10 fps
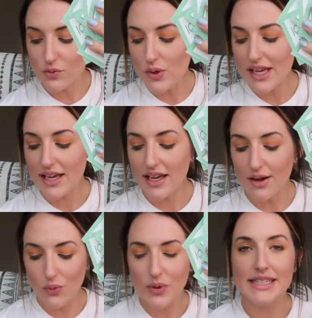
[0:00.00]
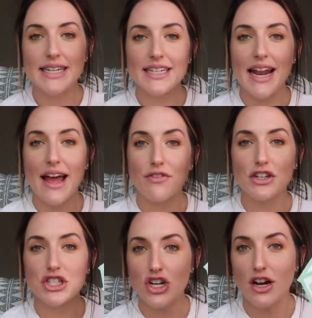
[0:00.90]
We we didn't ever
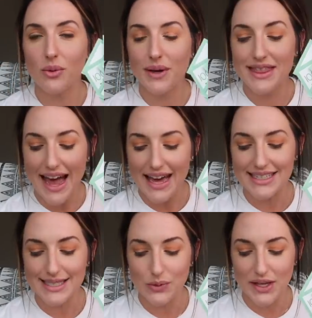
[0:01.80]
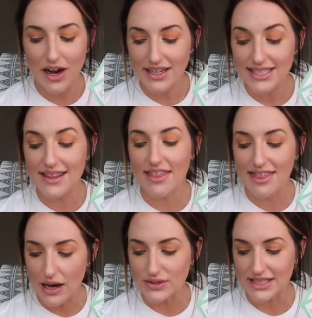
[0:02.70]
struggle with that until we got to the
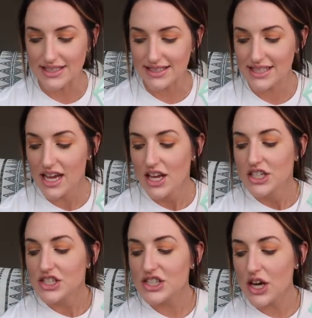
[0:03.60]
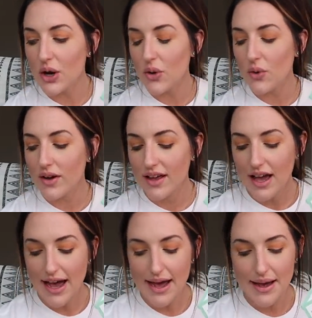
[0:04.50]
thousands. So
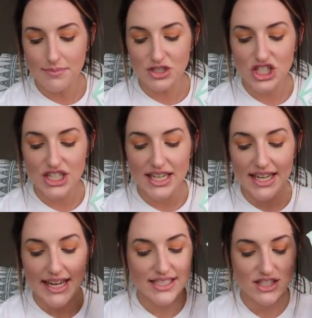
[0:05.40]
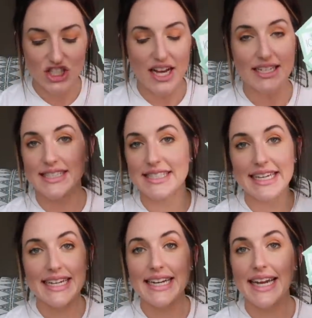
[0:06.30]
um, she is just
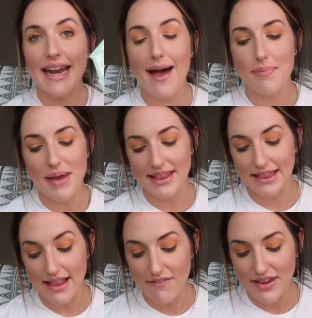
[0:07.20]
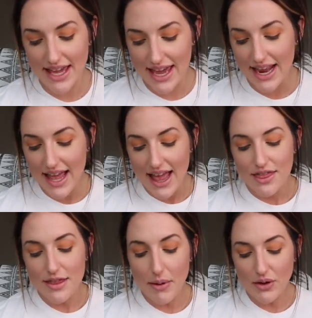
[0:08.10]
eating it up and loving it.
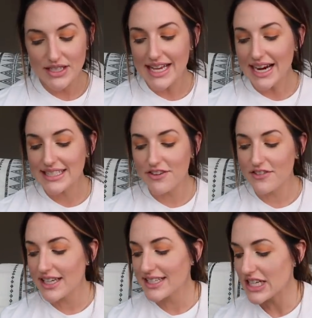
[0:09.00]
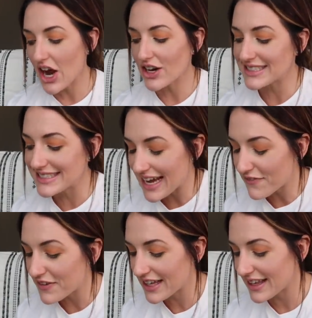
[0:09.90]
The bonus activities are
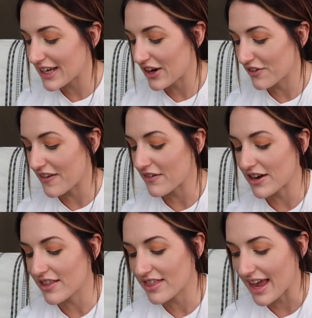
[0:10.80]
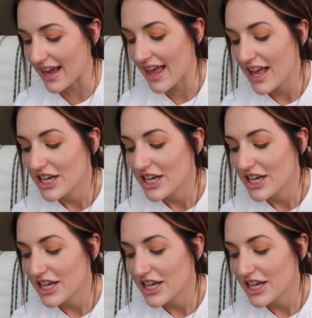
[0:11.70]
definitely her favorite thing.